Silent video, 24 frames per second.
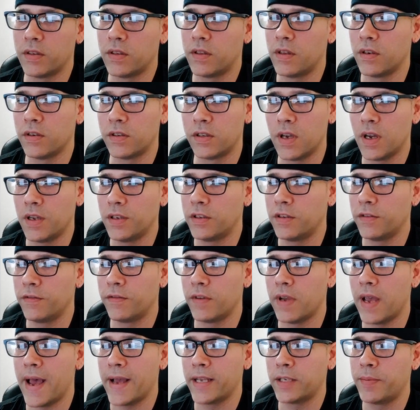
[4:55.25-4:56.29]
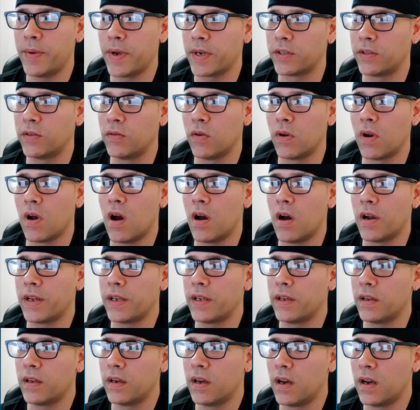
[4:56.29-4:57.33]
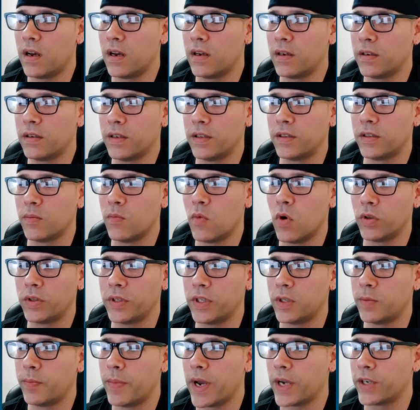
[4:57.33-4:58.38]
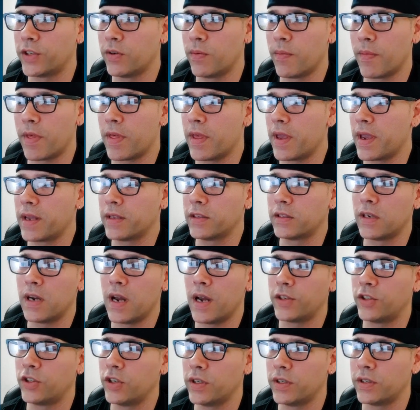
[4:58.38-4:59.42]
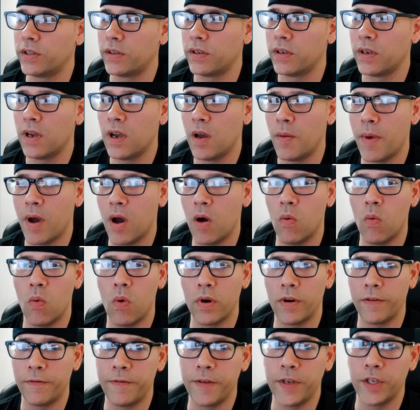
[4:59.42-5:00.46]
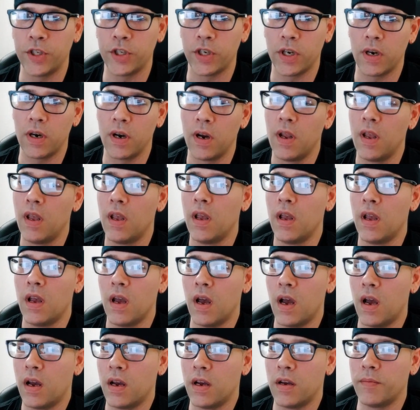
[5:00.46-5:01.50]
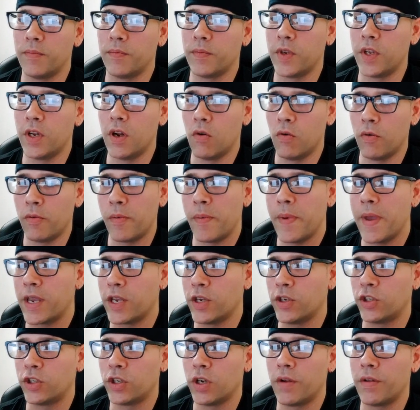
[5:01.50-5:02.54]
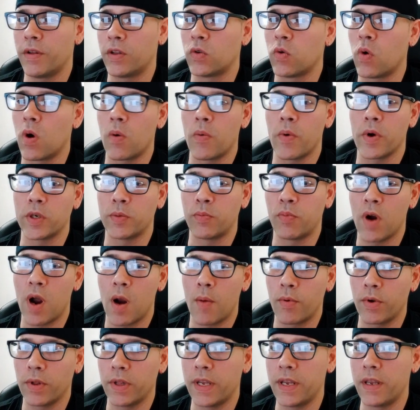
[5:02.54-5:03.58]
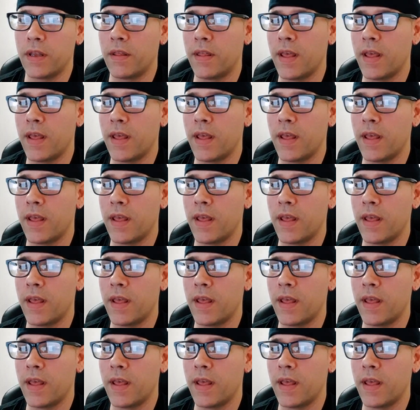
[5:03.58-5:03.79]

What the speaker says: There's tons of aspects to an audit. It's a multi-spectrum thing. It's not just about one feature. We'll be making sure that Tor works properly,